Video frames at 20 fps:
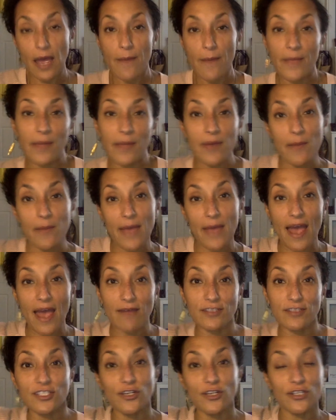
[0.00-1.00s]
Maybe I'm going to
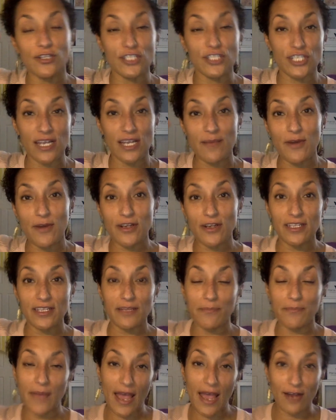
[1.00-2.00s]
have a certain jam on in
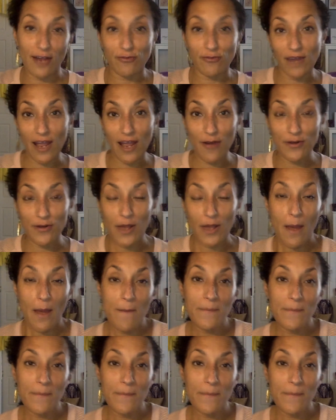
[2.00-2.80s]
the background.